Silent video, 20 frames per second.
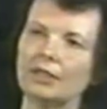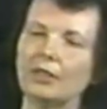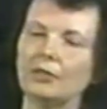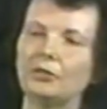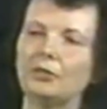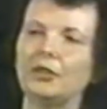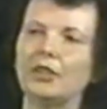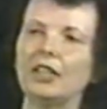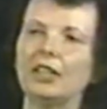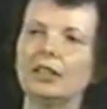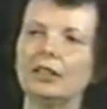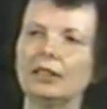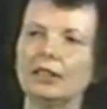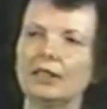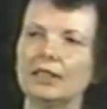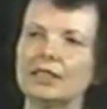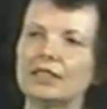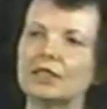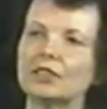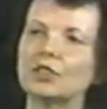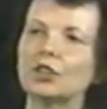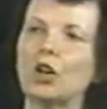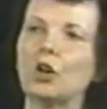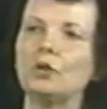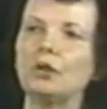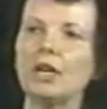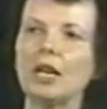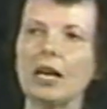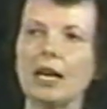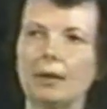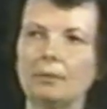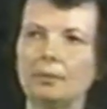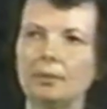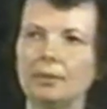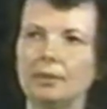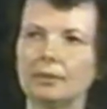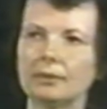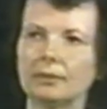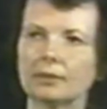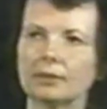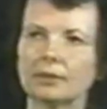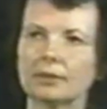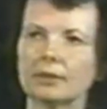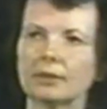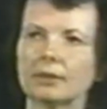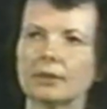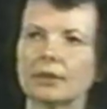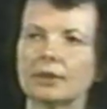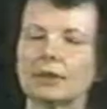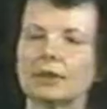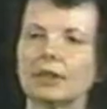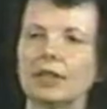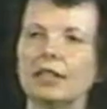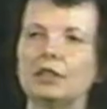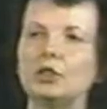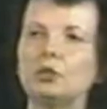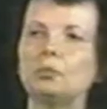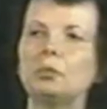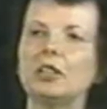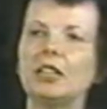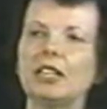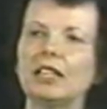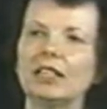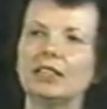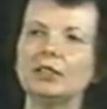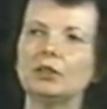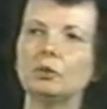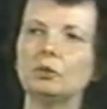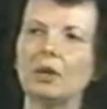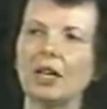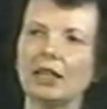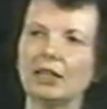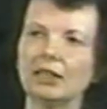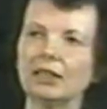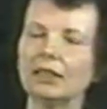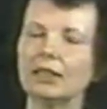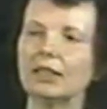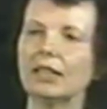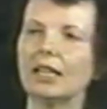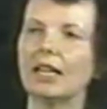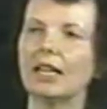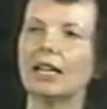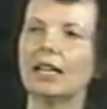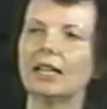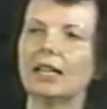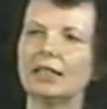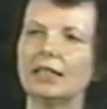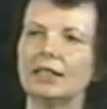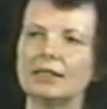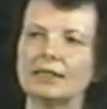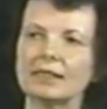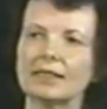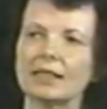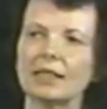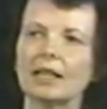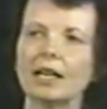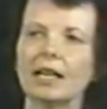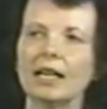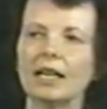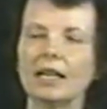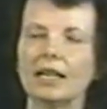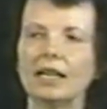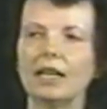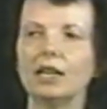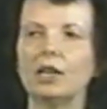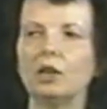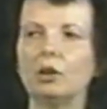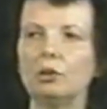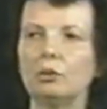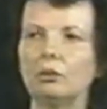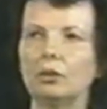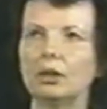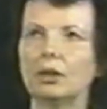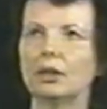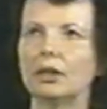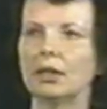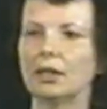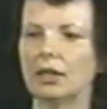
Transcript: the field is sewn up, and you begin to recognize how